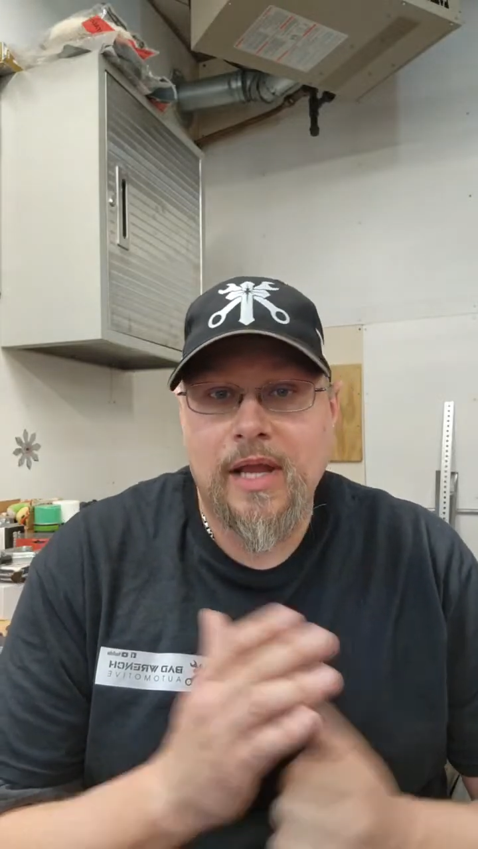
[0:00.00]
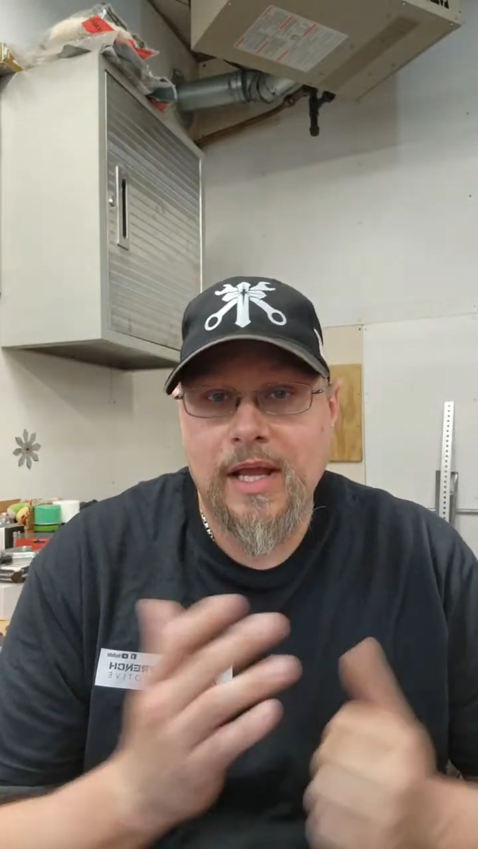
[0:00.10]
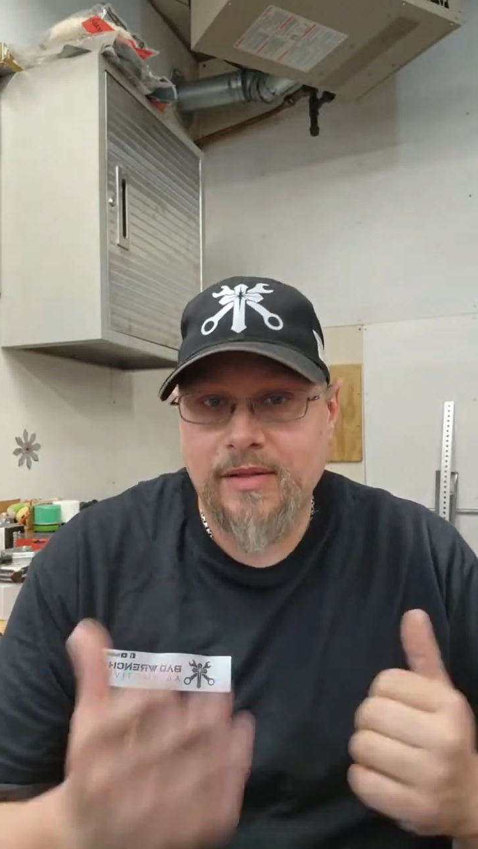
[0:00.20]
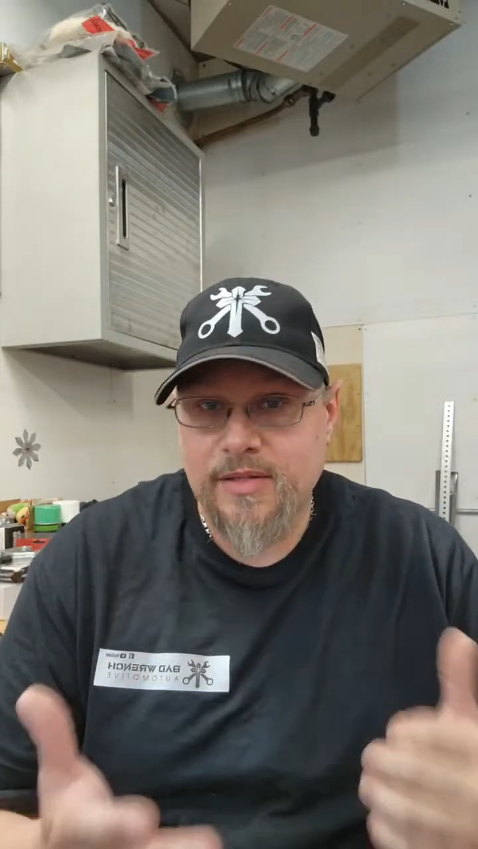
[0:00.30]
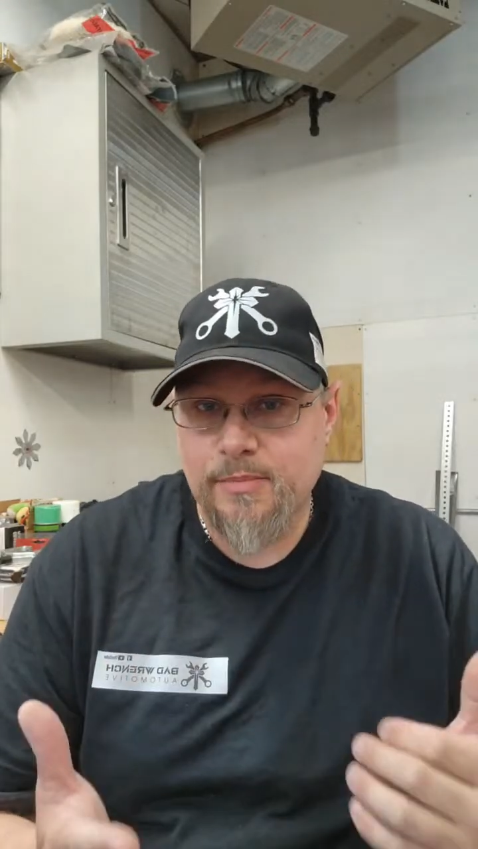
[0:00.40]

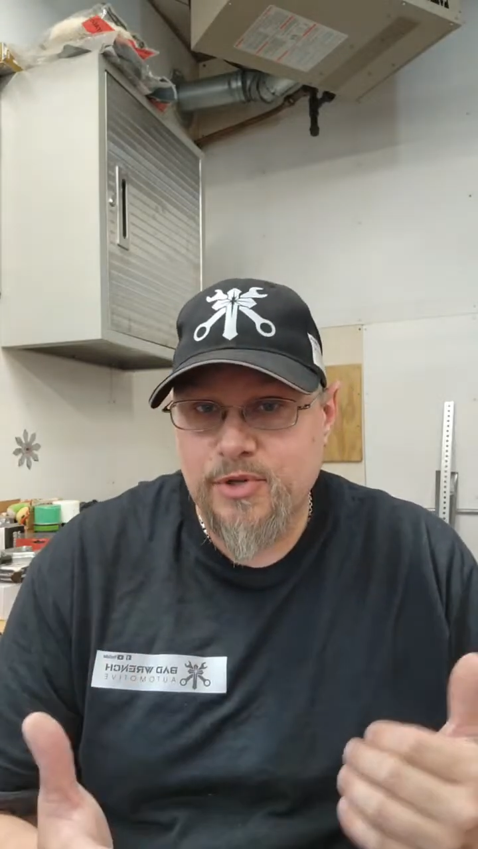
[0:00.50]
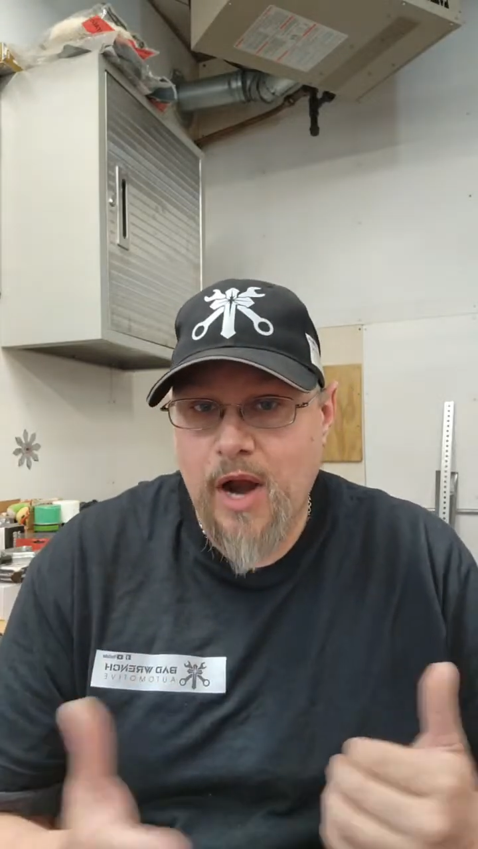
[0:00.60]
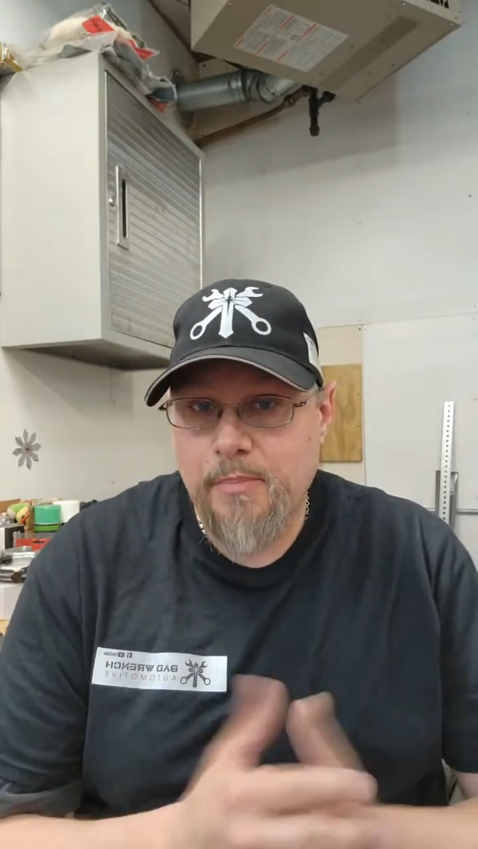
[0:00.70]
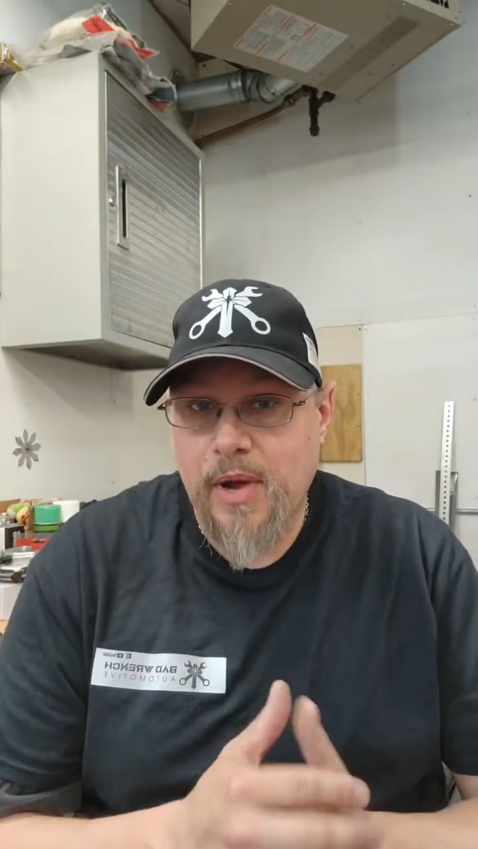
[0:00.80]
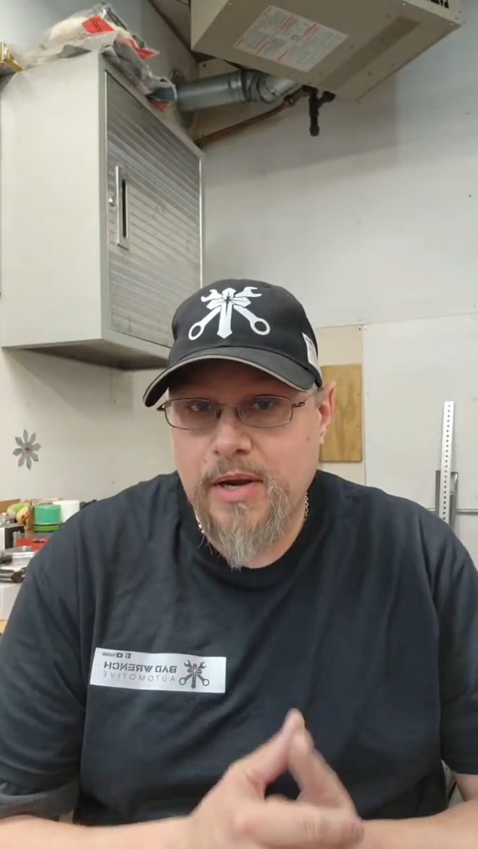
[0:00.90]
Hit the
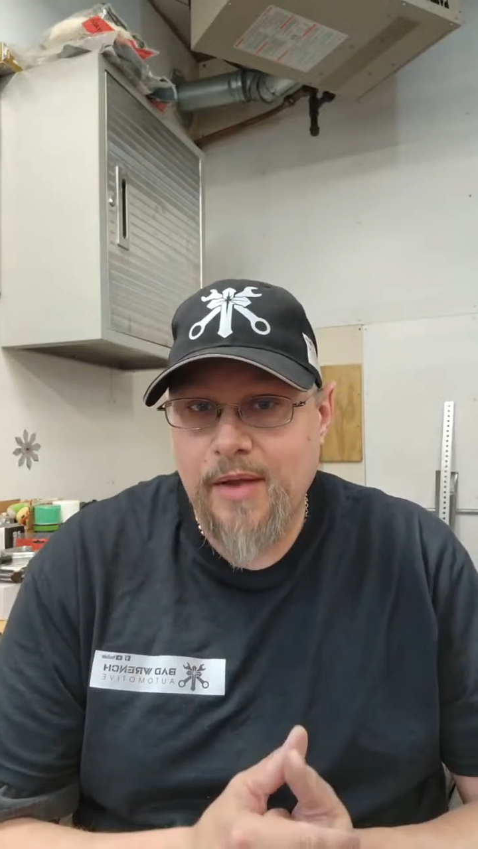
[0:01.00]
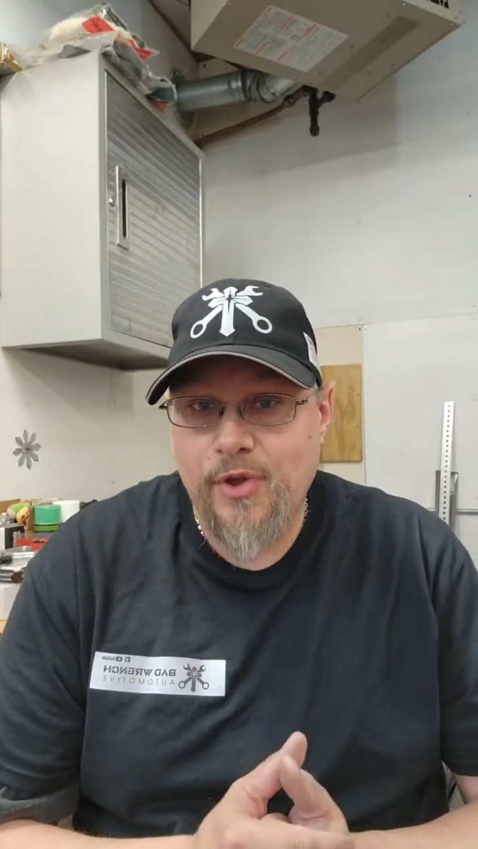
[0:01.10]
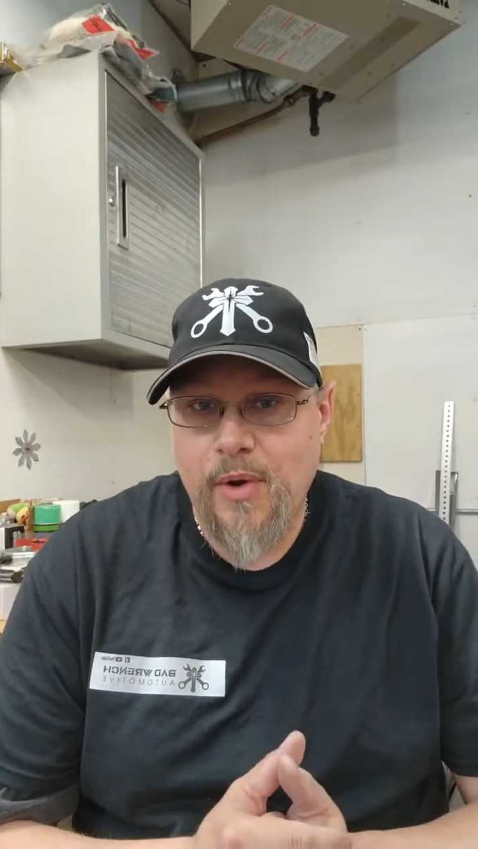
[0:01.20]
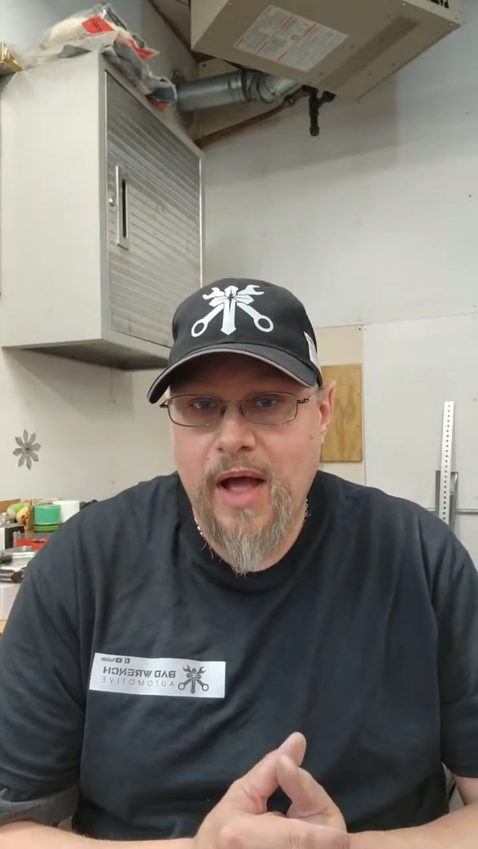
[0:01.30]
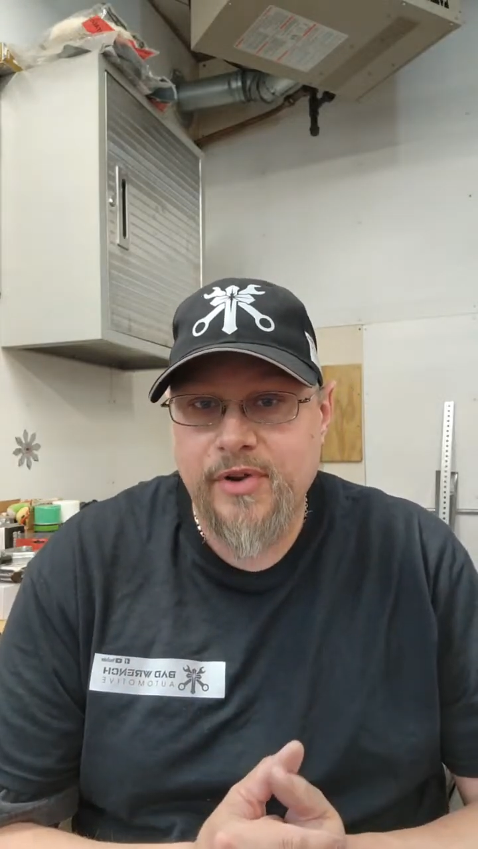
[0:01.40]
subscribe button if
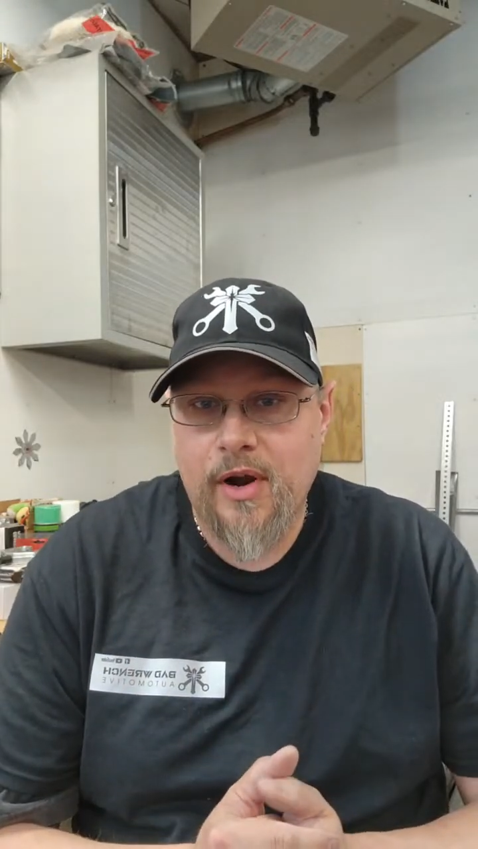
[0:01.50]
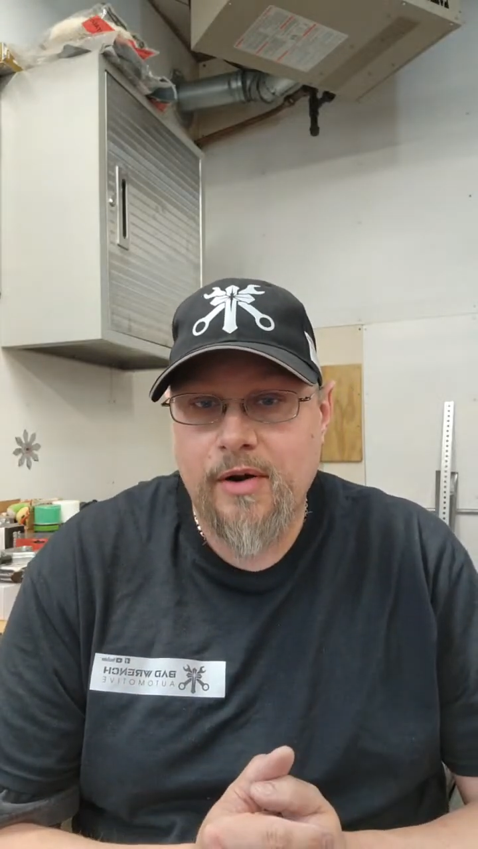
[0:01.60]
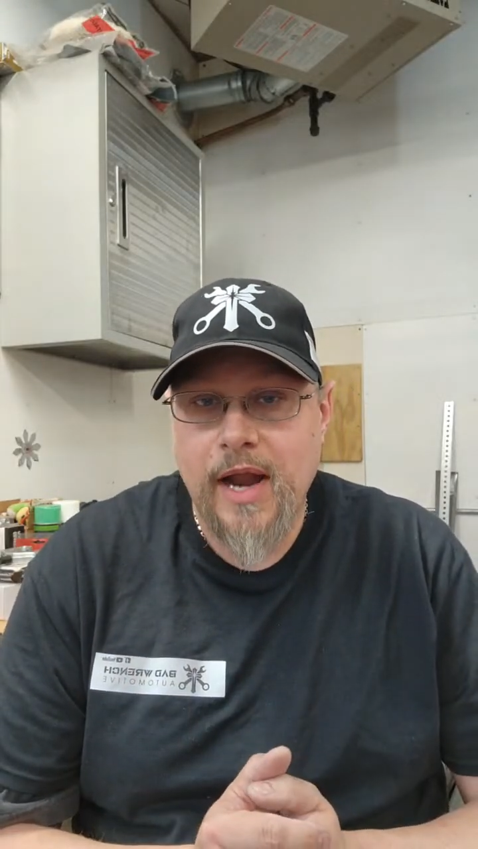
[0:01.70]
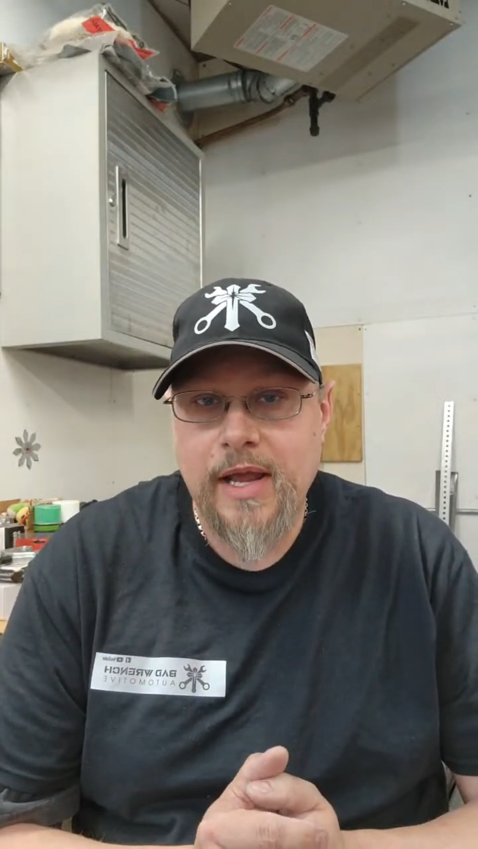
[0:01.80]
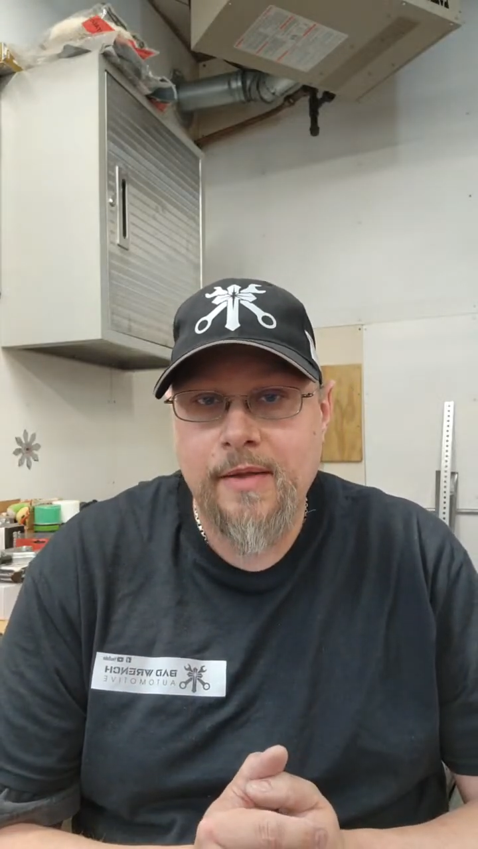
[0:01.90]
you haven't
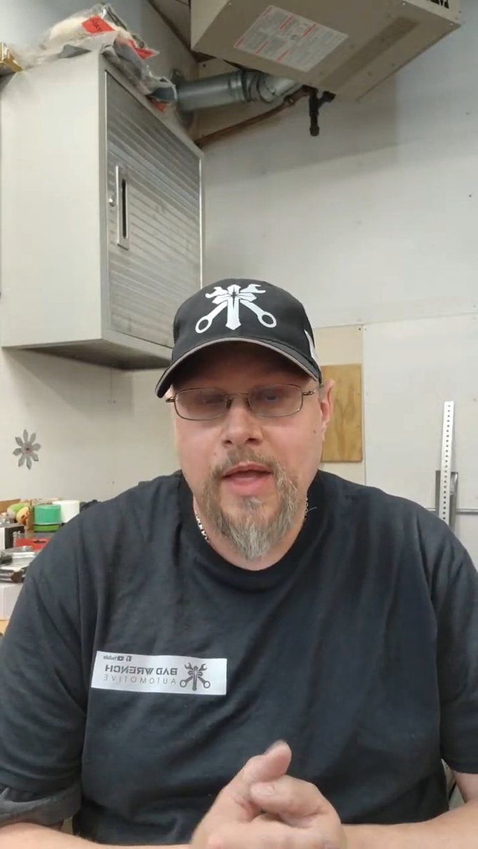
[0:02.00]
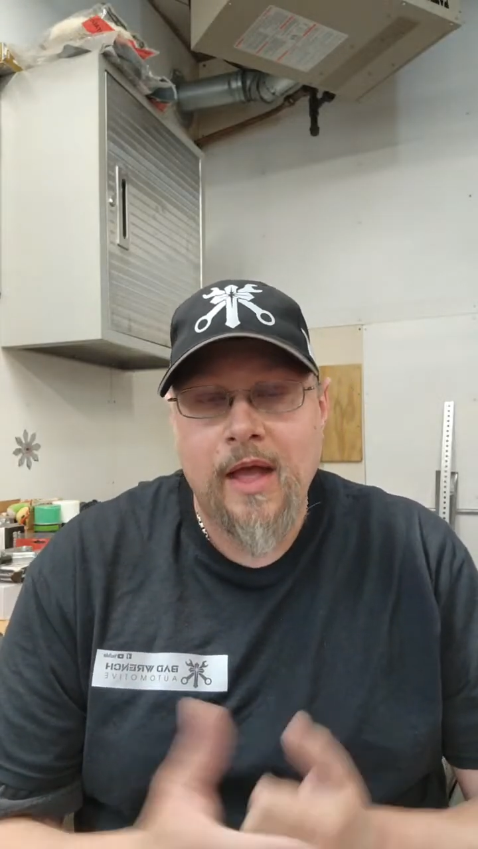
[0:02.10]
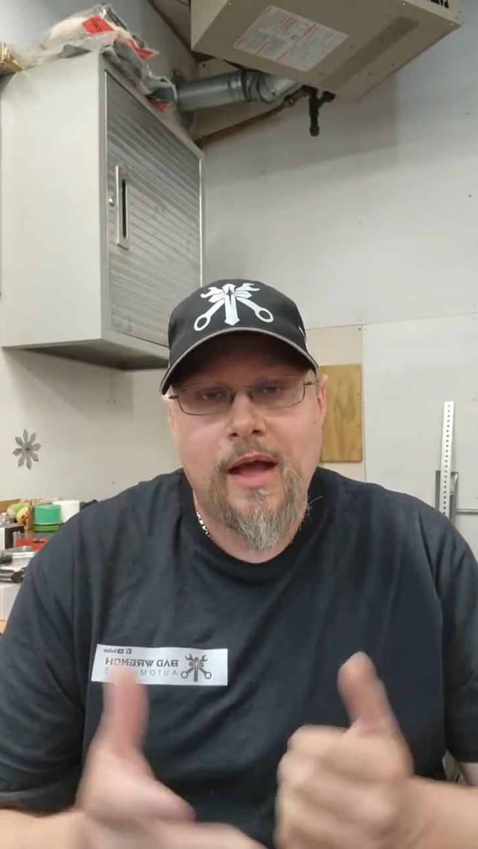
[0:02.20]
already.